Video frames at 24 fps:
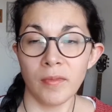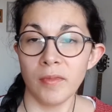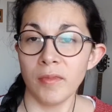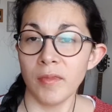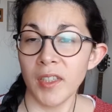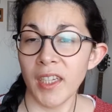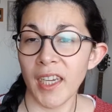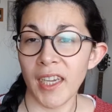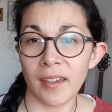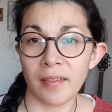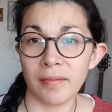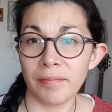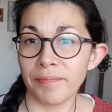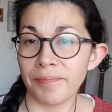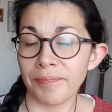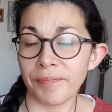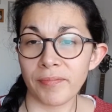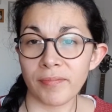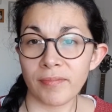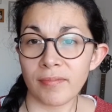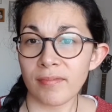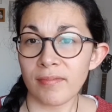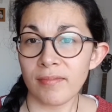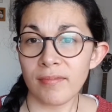yeah,
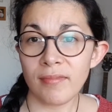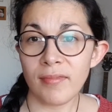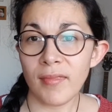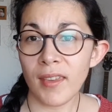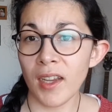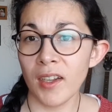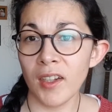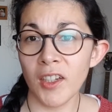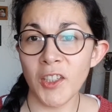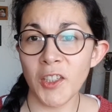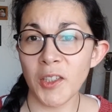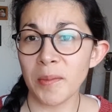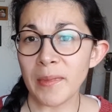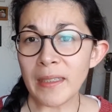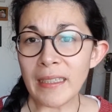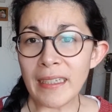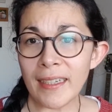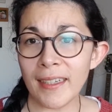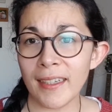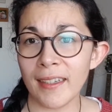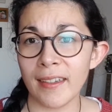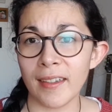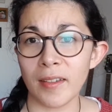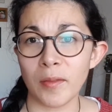
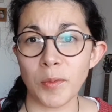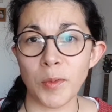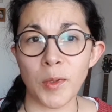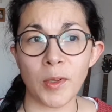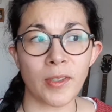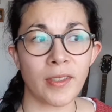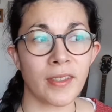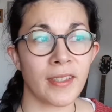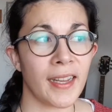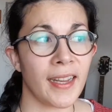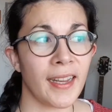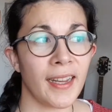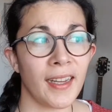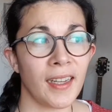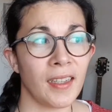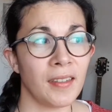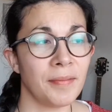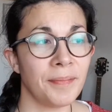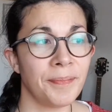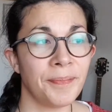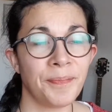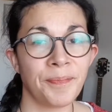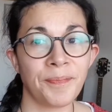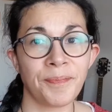ultimately it was a
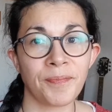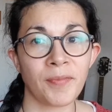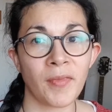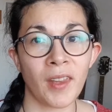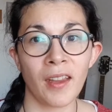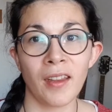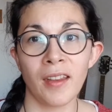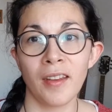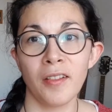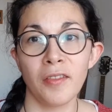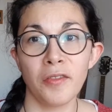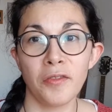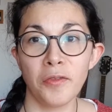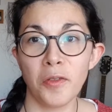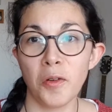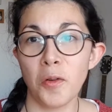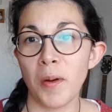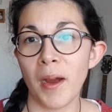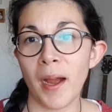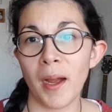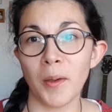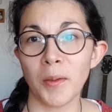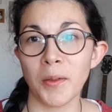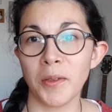
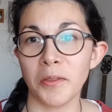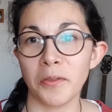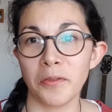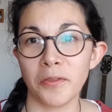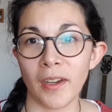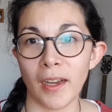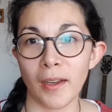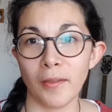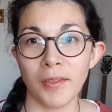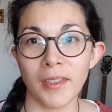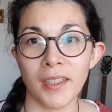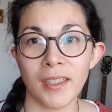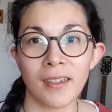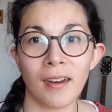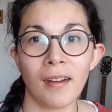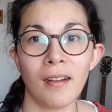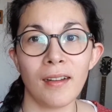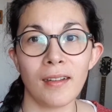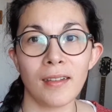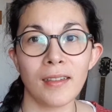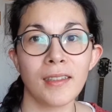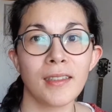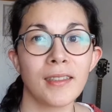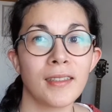4 out of 5
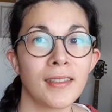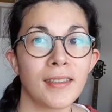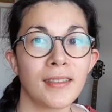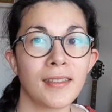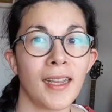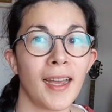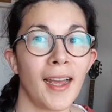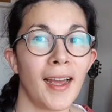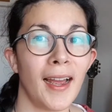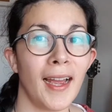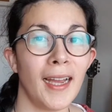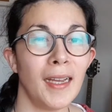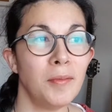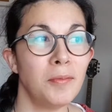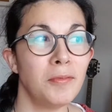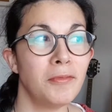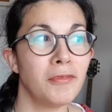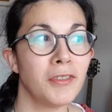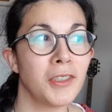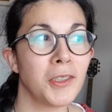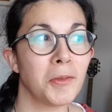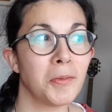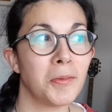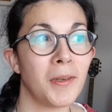stars.
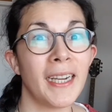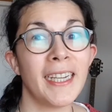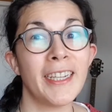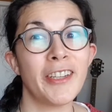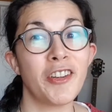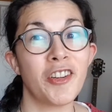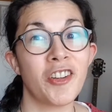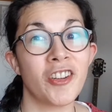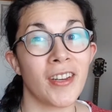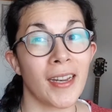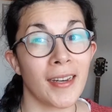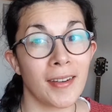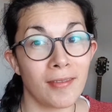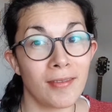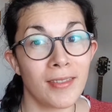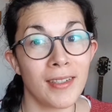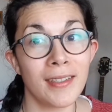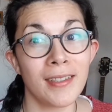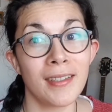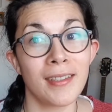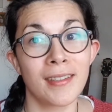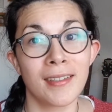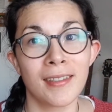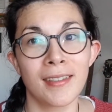I'm quite
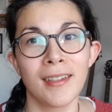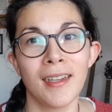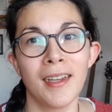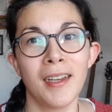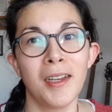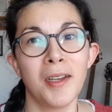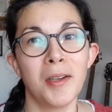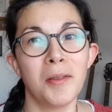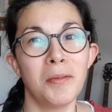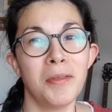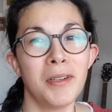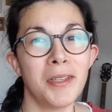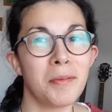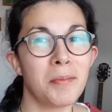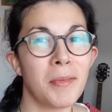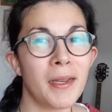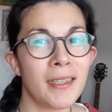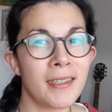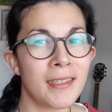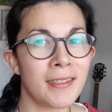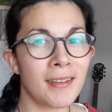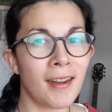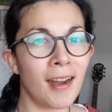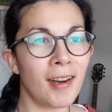generous with my
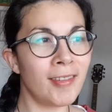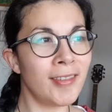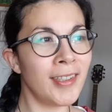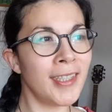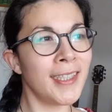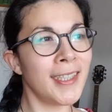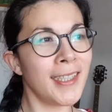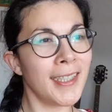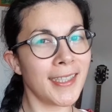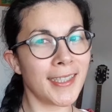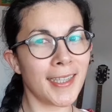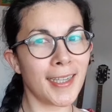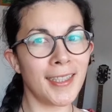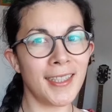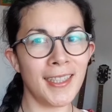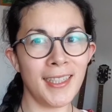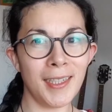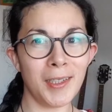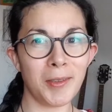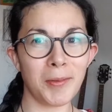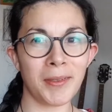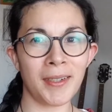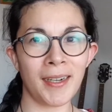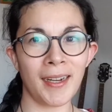star ratings, I
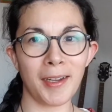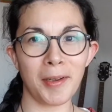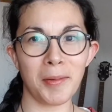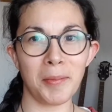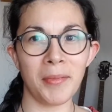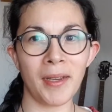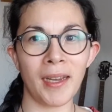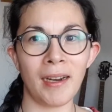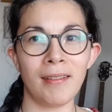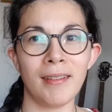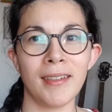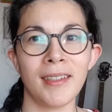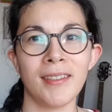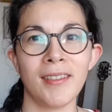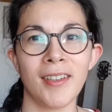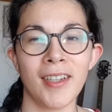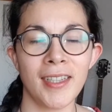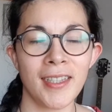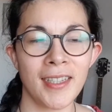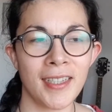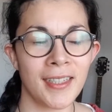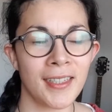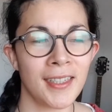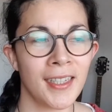think, when I compare it to
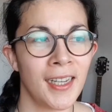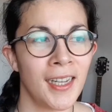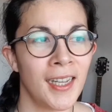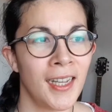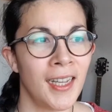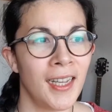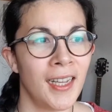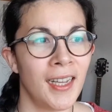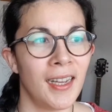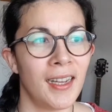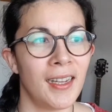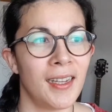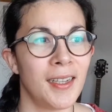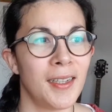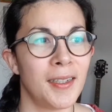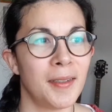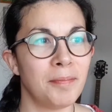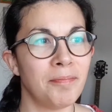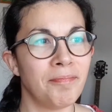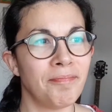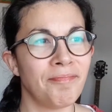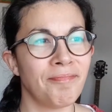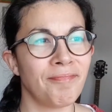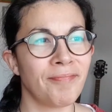others.
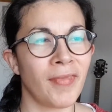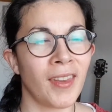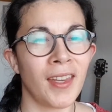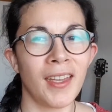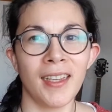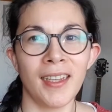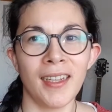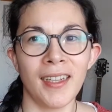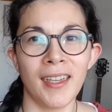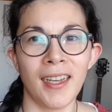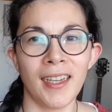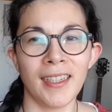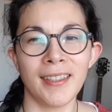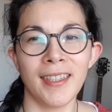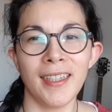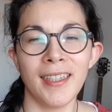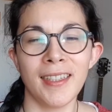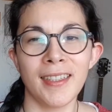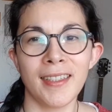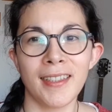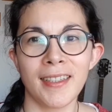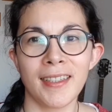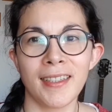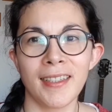I think
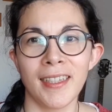it